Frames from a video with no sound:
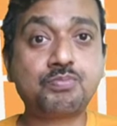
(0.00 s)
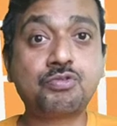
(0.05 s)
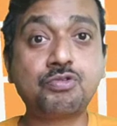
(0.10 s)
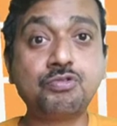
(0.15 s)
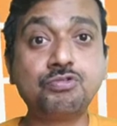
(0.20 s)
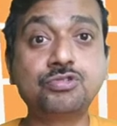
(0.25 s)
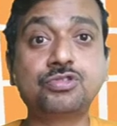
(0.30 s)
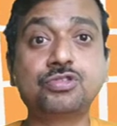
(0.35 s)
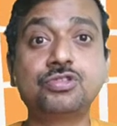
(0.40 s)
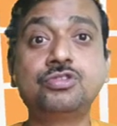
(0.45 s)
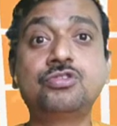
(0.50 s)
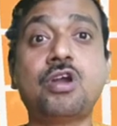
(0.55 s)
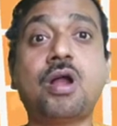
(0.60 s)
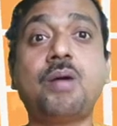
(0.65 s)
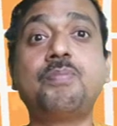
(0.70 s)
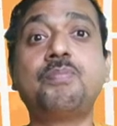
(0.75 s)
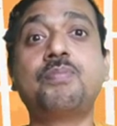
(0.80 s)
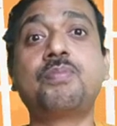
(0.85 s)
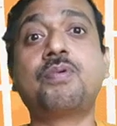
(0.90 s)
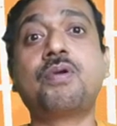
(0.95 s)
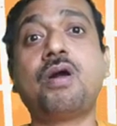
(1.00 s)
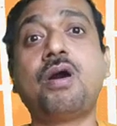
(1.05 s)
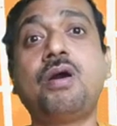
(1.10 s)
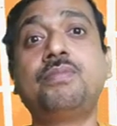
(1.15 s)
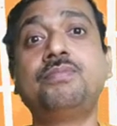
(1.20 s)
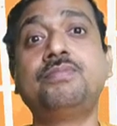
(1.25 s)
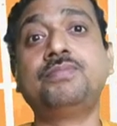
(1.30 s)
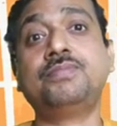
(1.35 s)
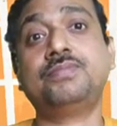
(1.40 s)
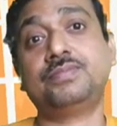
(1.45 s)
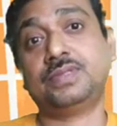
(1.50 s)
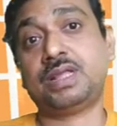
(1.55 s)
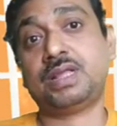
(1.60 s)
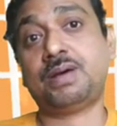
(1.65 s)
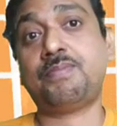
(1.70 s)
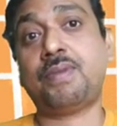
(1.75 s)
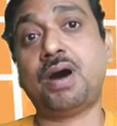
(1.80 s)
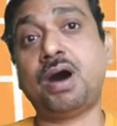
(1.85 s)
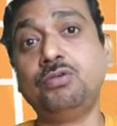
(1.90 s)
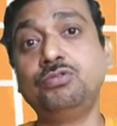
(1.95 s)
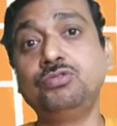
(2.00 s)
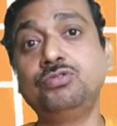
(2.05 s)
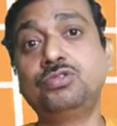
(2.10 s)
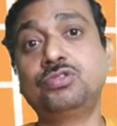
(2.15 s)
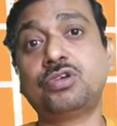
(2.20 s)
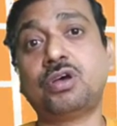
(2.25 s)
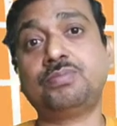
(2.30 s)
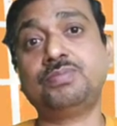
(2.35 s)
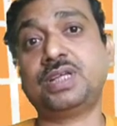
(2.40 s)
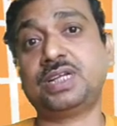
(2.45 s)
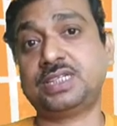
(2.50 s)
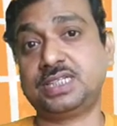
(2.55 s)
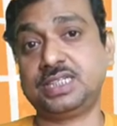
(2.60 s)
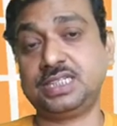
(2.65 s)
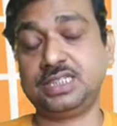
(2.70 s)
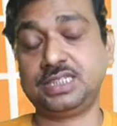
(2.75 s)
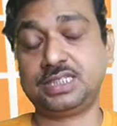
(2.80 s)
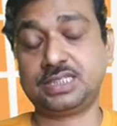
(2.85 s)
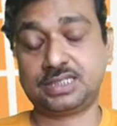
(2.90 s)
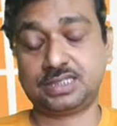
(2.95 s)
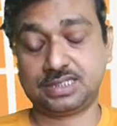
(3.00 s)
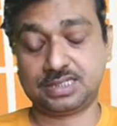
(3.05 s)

fruits drop from the boughs of the trees,